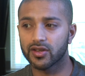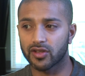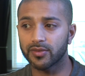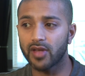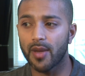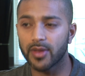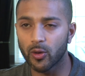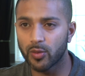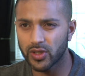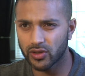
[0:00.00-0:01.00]
Sometimes there
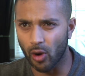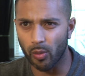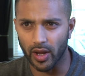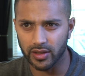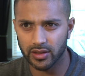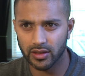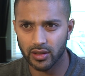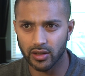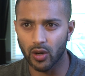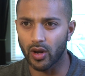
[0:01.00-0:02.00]
would be strobe lights.
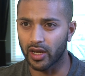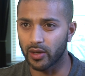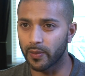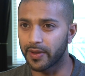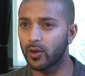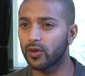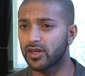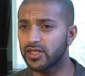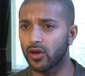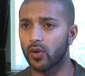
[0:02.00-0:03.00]
Like when you go to
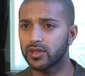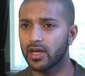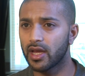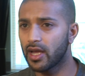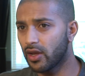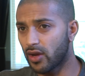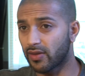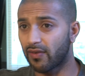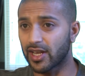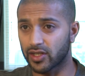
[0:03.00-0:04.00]
discos, you
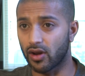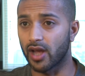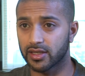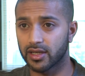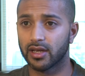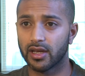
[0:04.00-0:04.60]
have the flashing light.